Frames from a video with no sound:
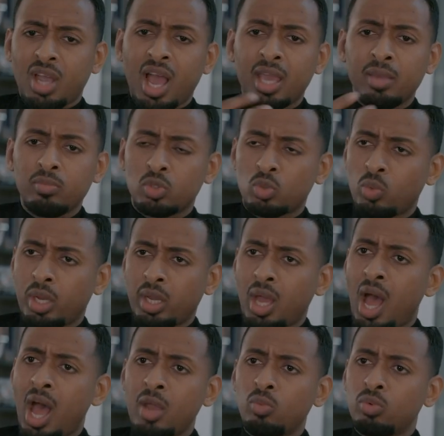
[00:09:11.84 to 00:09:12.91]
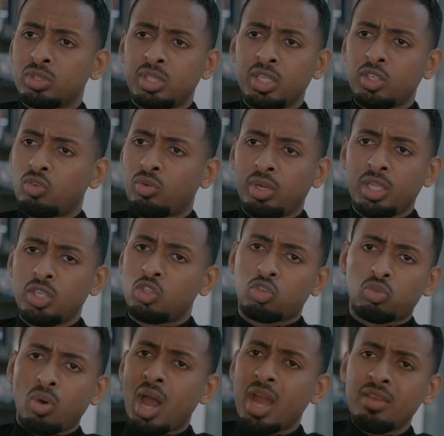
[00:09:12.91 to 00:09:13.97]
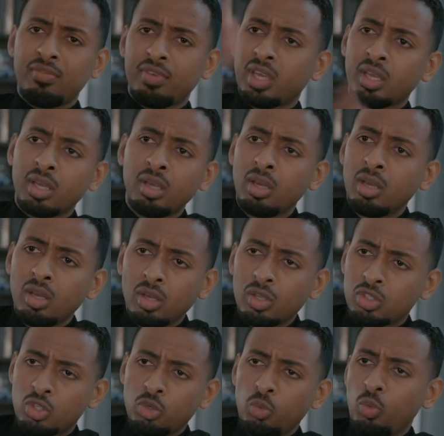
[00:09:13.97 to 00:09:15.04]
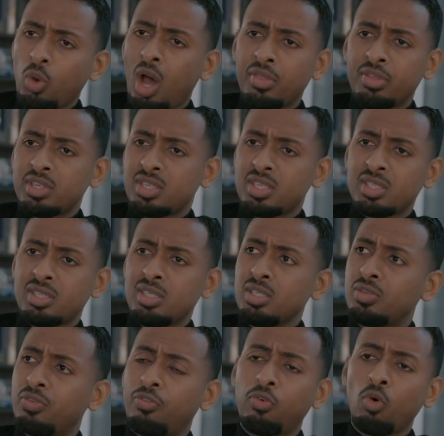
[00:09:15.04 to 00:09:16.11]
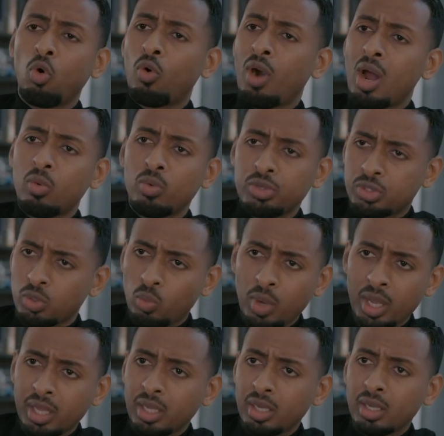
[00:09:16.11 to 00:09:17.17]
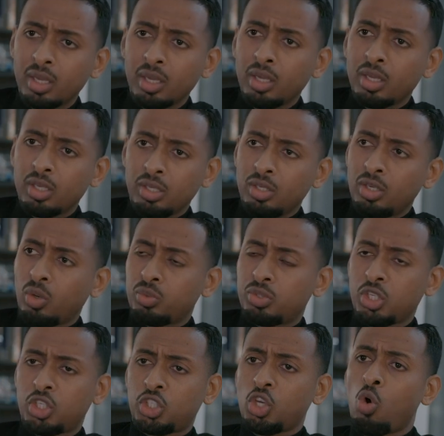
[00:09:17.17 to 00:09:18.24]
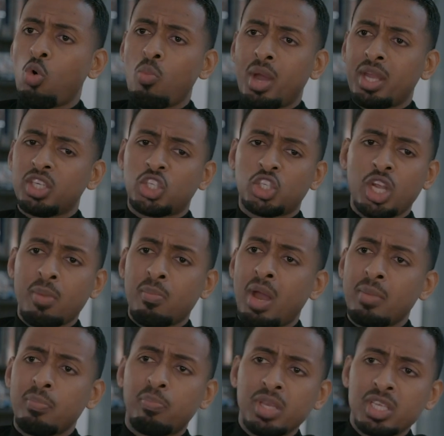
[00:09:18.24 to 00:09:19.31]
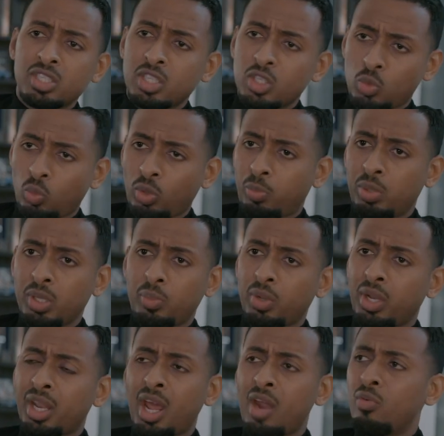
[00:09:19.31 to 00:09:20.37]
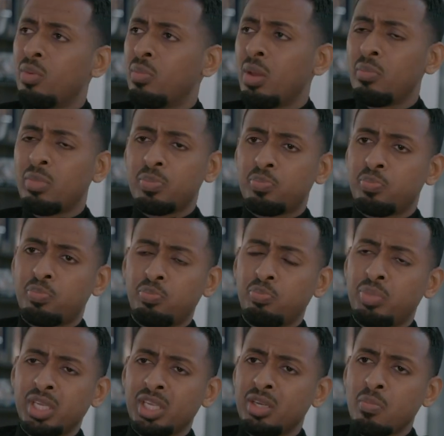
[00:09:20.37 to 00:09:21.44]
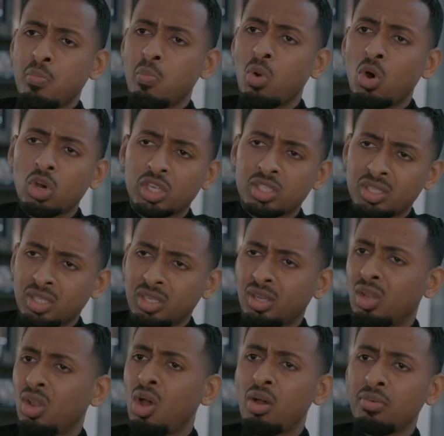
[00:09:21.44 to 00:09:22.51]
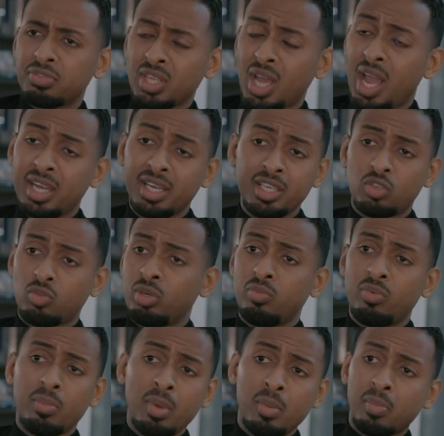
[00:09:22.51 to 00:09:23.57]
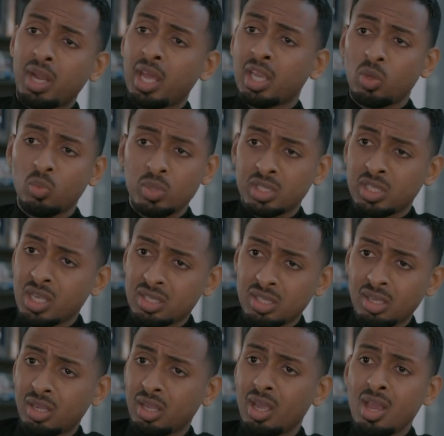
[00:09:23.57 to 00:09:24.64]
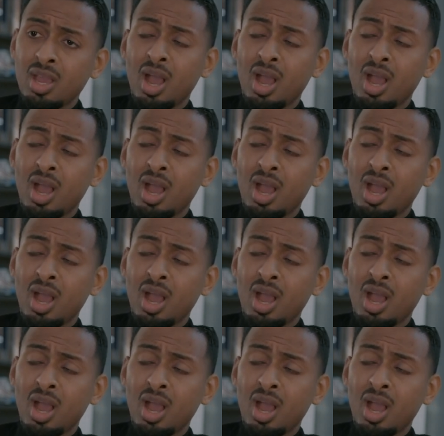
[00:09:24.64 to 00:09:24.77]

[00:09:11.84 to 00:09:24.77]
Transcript: times where I was literally driving to other cities 4 hours away, you know, to show and share my business with people. And I remember being mocked and laughed at. I literally remember like it was yesterday.